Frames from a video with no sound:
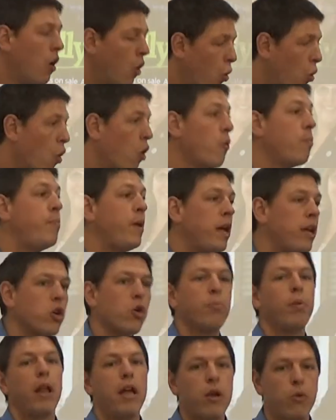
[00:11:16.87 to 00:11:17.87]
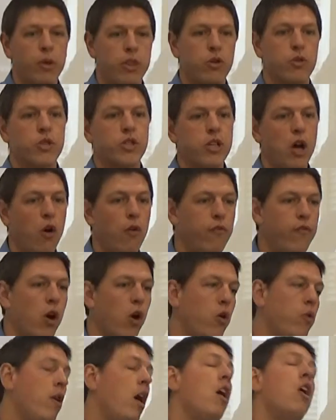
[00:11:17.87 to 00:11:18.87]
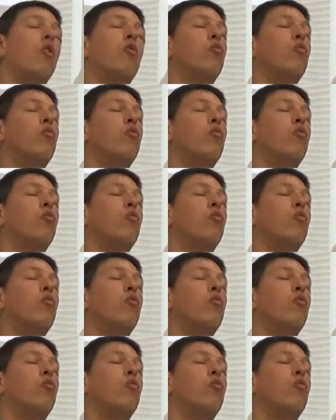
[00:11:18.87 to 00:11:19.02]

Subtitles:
or B, you're playing with your cell phone.